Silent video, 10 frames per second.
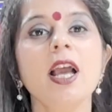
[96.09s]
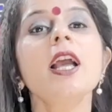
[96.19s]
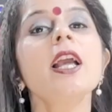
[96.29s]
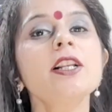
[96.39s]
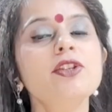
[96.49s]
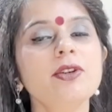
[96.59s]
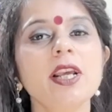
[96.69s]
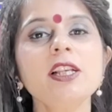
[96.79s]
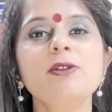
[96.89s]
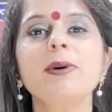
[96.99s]
In
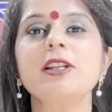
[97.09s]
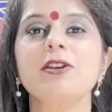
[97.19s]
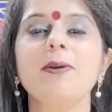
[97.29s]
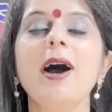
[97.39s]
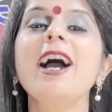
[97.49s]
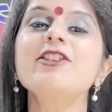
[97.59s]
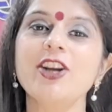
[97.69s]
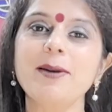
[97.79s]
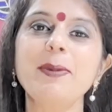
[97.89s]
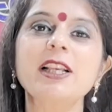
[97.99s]
today's video, I
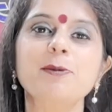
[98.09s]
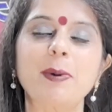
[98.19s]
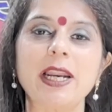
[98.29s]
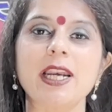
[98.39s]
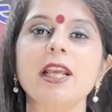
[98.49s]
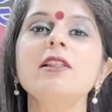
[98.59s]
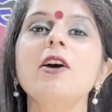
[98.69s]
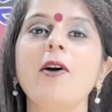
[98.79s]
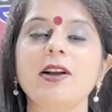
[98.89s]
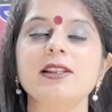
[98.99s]
shall be explaining the
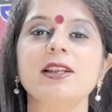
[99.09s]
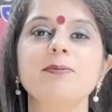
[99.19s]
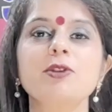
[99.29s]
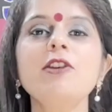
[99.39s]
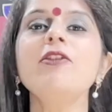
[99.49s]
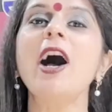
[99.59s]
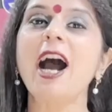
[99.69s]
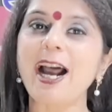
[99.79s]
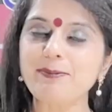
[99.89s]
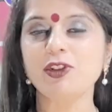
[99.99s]
concept of
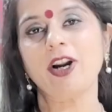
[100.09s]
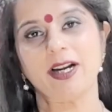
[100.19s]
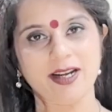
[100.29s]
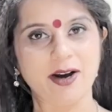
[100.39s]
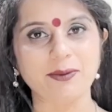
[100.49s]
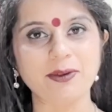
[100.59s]
abstract noun.